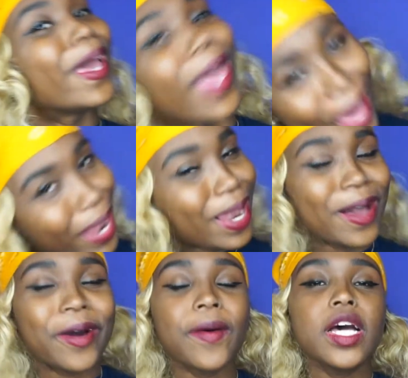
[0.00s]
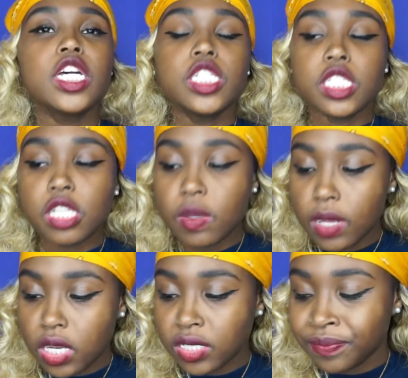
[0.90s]
Hello. So,
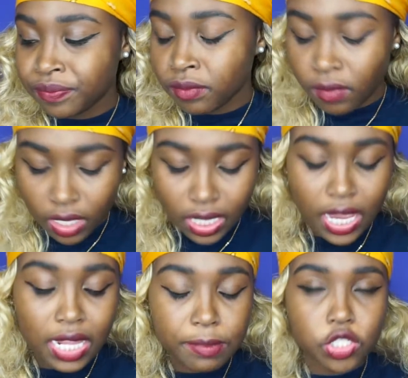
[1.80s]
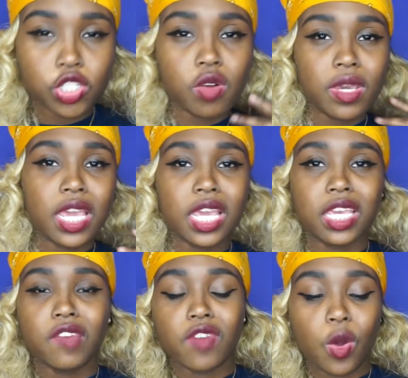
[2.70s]
um, yeah, let me just go ahead and
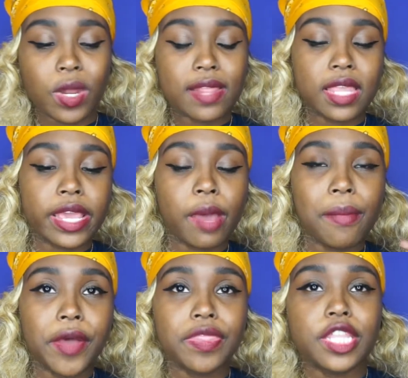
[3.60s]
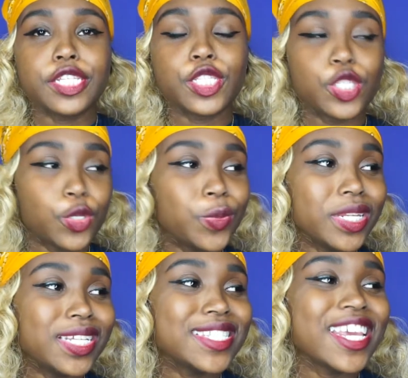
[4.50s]
give y'all what I think about this
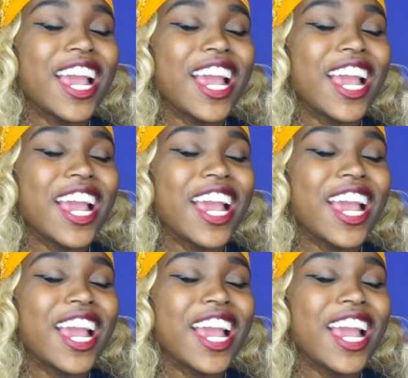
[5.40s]
unit.